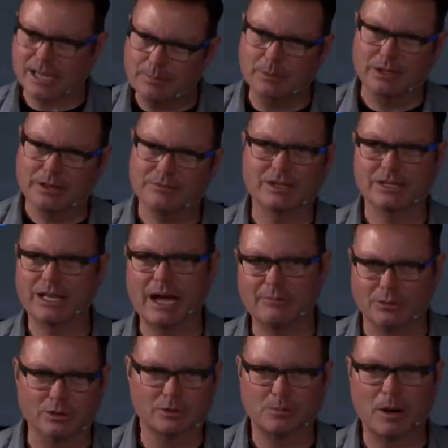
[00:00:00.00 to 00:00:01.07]
I believe the
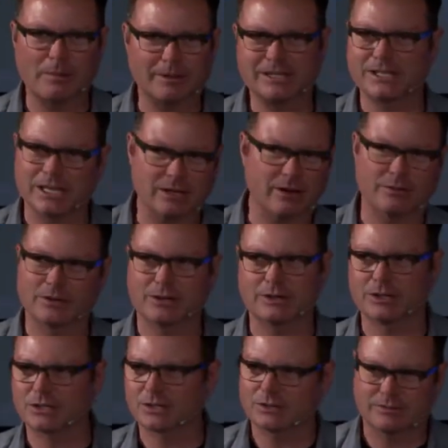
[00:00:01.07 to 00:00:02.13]
devil is probably sitting over there
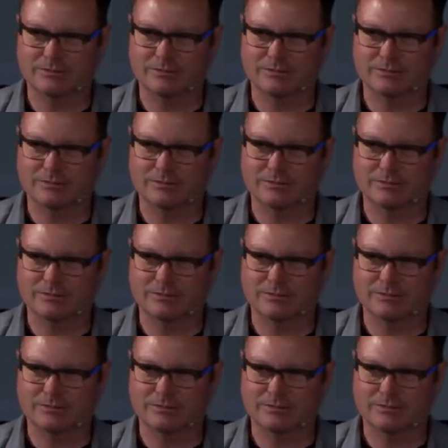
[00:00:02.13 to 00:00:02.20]
just